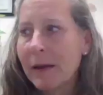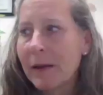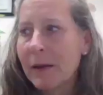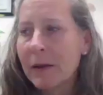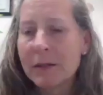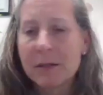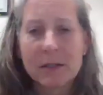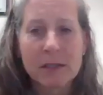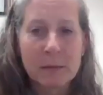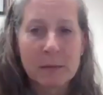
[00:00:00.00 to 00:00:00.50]

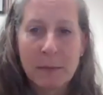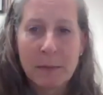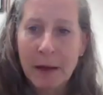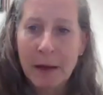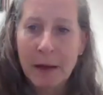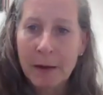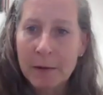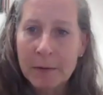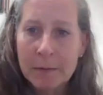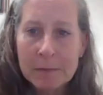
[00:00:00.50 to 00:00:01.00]
couldn't
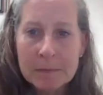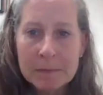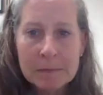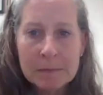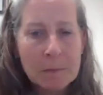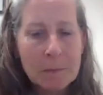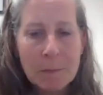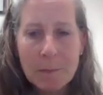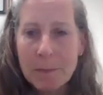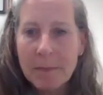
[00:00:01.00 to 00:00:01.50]
spell.
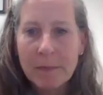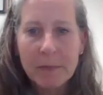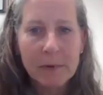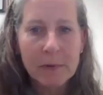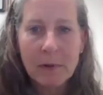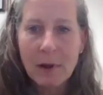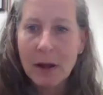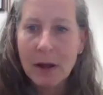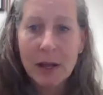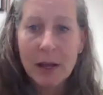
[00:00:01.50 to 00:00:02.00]

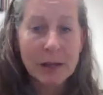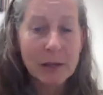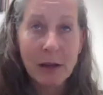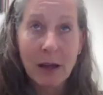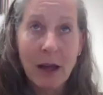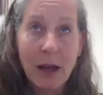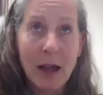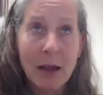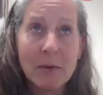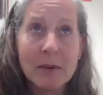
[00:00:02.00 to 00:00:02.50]
I
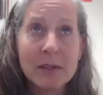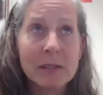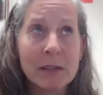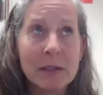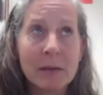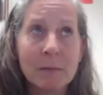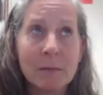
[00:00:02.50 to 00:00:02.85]
was in